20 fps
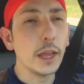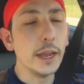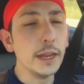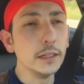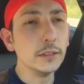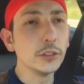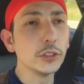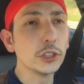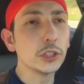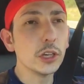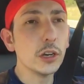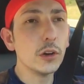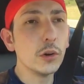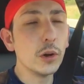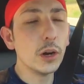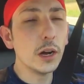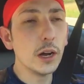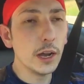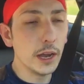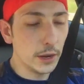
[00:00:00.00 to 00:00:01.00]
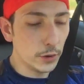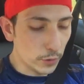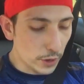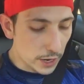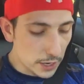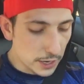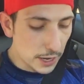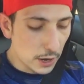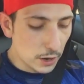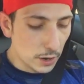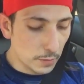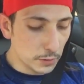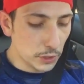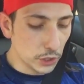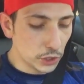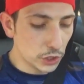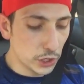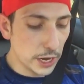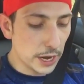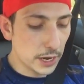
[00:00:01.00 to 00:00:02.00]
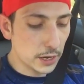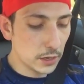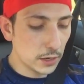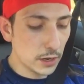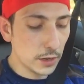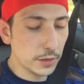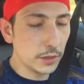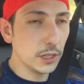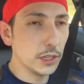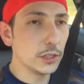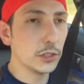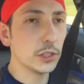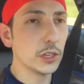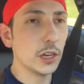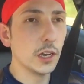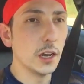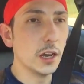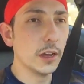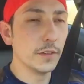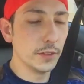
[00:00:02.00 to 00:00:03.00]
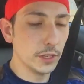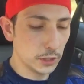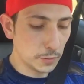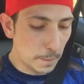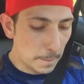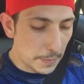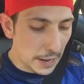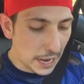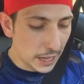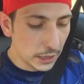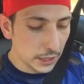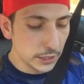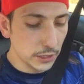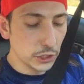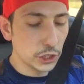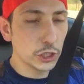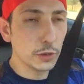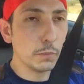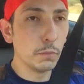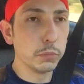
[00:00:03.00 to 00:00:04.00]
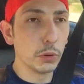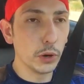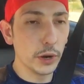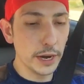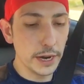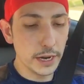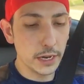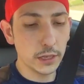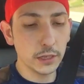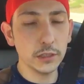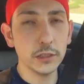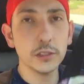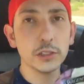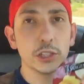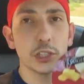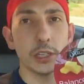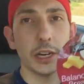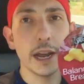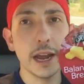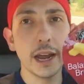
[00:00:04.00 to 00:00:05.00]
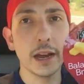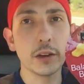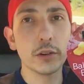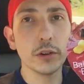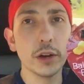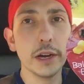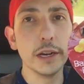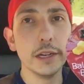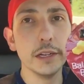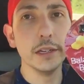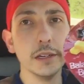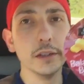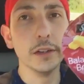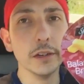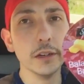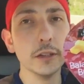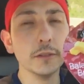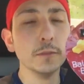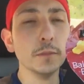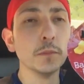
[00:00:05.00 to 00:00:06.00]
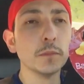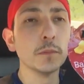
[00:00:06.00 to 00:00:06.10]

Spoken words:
And so, and right now I'm just snacking on this, this balance break snack right here.